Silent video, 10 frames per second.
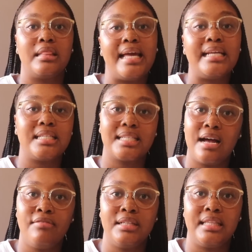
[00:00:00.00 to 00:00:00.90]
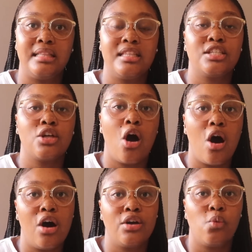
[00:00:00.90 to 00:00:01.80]
they discovered that this
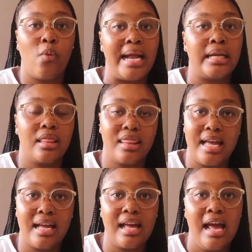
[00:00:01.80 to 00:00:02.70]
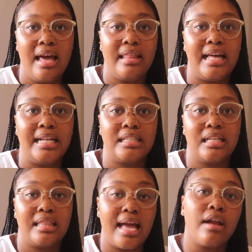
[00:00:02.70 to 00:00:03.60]
hard white thing
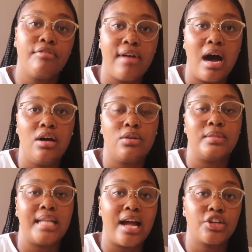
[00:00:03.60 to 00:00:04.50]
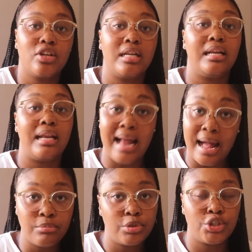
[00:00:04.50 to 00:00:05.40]
that they had found was actually
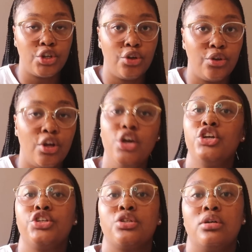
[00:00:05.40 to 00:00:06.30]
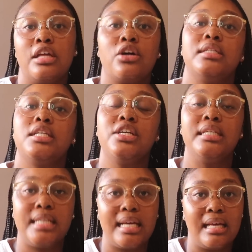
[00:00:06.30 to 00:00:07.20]
limestone. So they
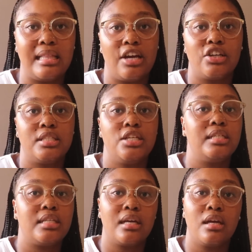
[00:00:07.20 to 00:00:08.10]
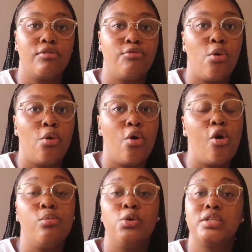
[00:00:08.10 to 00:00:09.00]
continued digging, they continued digging for
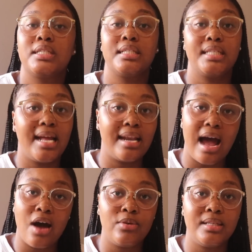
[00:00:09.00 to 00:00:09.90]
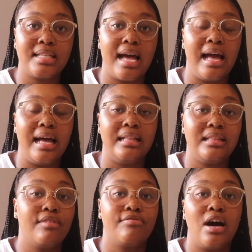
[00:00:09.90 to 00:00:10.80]
almost ten hours, and
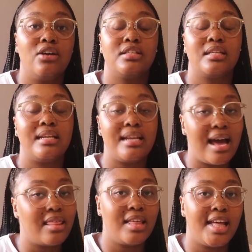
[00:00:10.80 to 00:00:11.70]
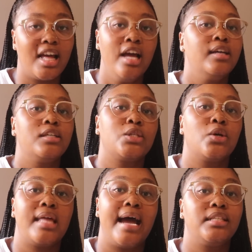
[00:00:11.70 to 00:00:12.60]
they found nothing,
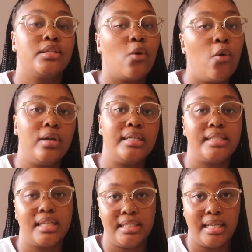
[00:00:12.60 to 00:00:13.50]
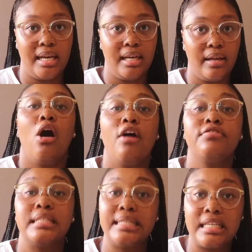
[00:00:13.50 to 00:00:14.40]
so they had to call it a day.
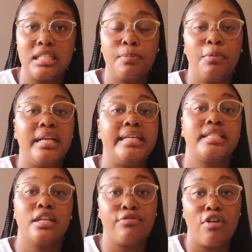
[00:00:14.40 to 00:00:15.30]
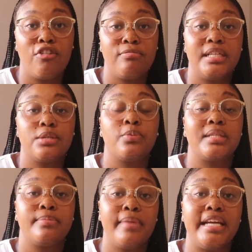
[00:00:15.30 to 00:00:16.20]
After this, police involvement
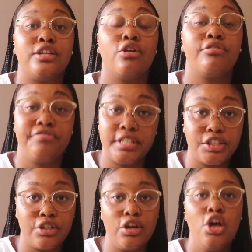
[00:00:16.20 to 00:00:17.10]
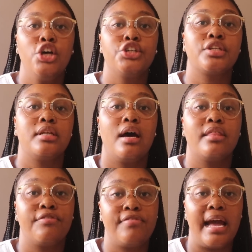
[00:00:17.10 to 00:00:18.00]
was made official. So now
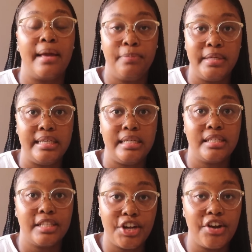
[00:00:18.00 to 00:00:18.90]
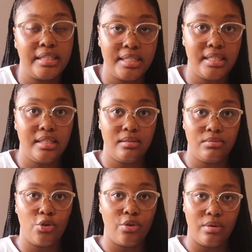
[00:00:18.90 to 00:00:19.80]
the V I P security
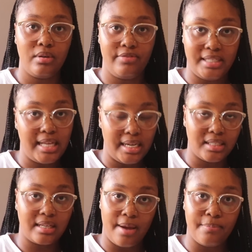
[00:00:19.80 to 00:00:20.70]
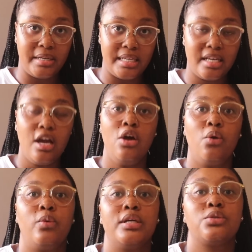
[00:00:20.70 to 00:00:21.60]
or investigation company
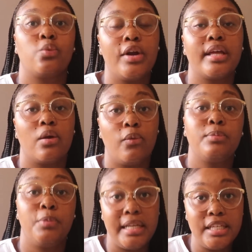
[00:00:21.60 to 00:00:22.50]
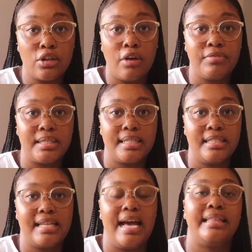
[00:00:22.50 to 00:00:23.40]
was working with police
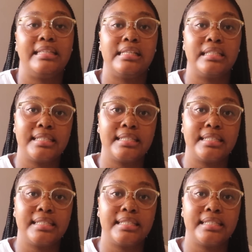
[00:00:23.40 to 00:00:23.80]
officers, and then they